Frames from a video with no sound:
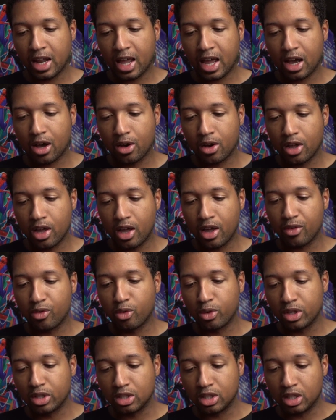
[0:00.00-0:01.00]
Now
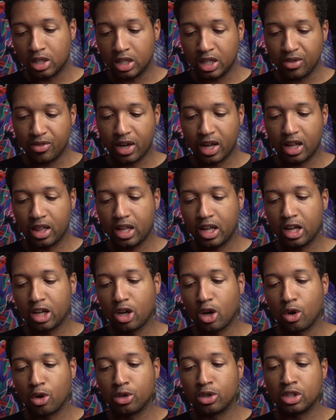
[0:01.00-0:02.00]
if we leave out of
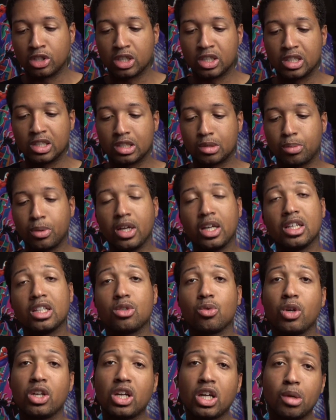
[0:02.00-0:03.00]
there and go into
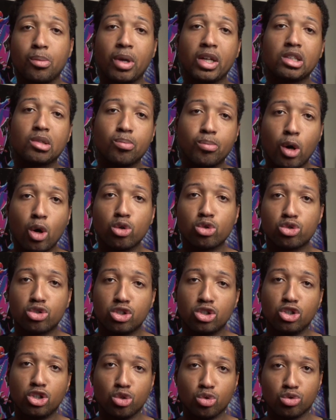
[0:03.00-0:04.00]
display, this is where you're going to make the
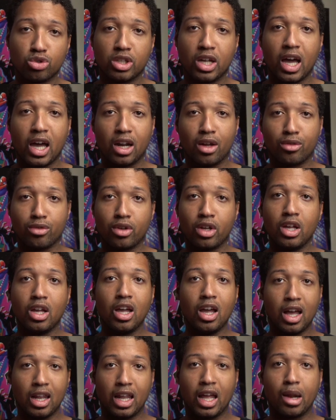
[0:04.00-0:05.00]
most use out of
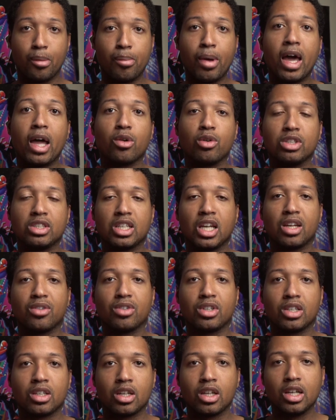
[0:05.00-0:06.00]
a lot of battery
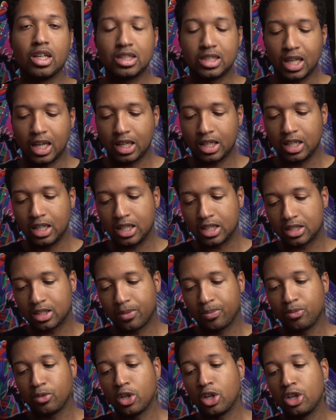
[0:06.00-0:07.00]
saving
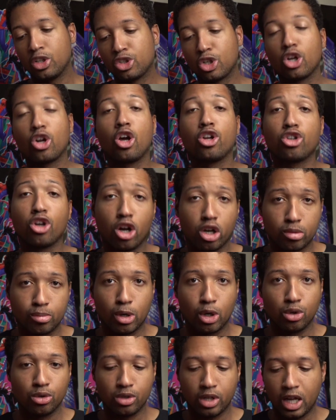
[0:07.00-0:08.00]
techniques. Turn on
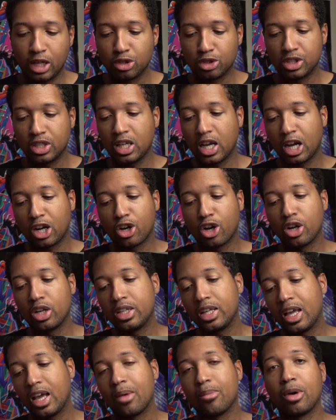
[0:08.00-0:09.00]
dark mode. As you see, I
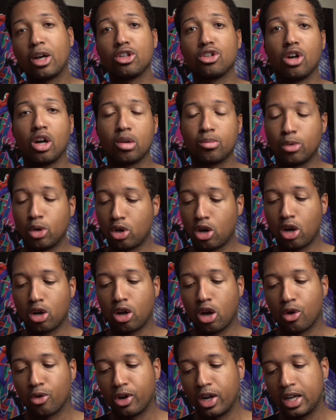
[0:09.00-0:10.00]
currently have my dark mode
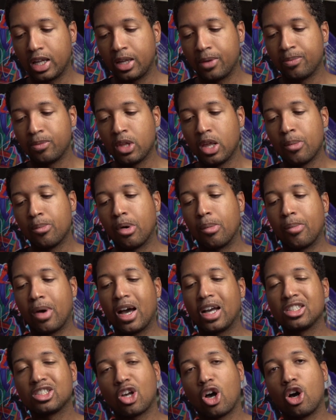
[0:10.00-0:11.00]
on already,
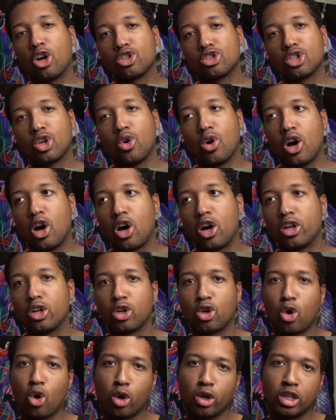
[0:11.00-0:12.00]
but mine's also
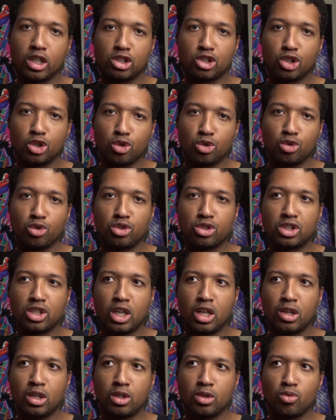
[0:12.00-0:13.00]
on according to
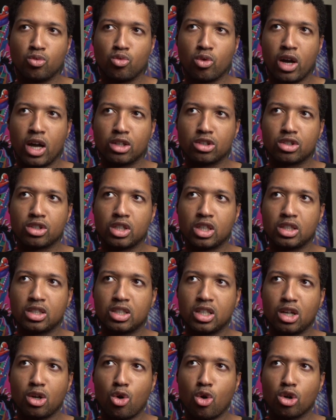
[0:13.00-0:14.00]
sunrise or
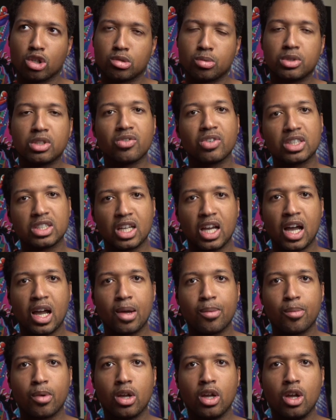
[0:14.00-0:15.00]
sunset or a specific
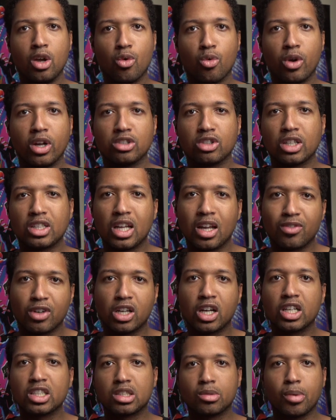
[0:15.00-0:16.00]
time range. So I think
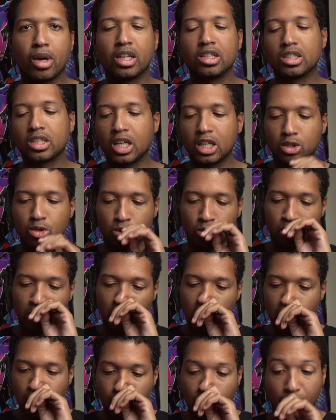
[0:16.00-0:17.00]
I have a customized
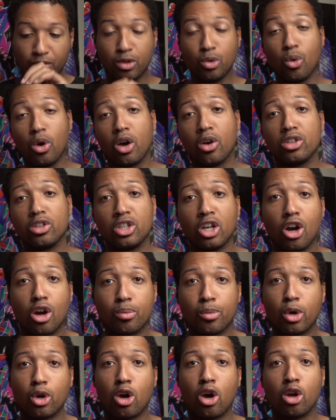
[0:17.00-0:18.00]
schedule. But if you want
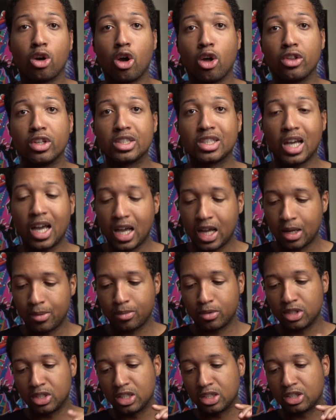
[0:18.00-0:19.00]
dark mode on all the
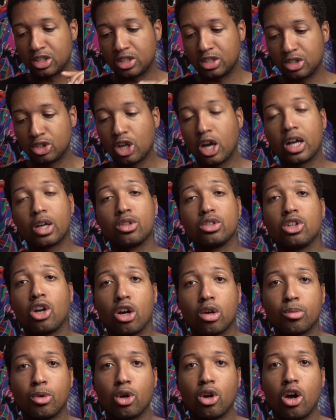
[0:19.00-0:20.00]
time, just toggle
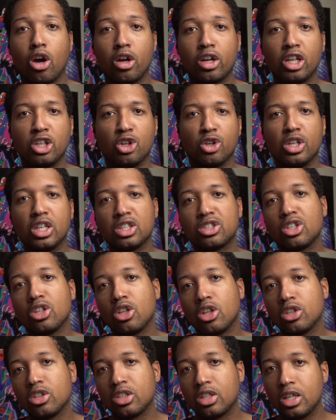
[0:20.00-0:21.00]
dark mode on and
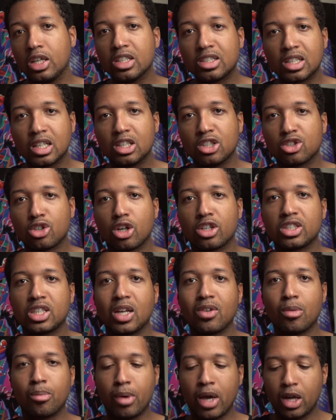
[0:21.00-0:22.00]
you'll instantly
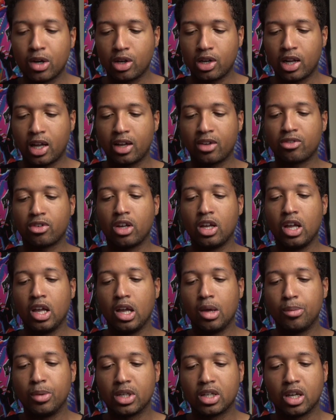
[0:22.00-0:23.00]
start saving battery life,
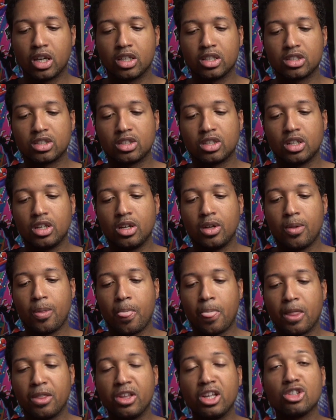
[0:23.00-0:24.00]
because
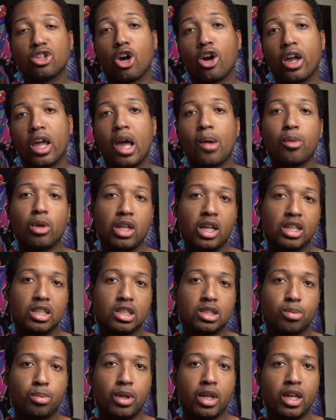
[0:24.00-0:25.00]
these are
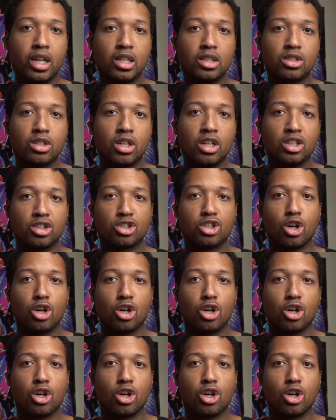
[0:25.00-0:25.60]
AMOLED displays.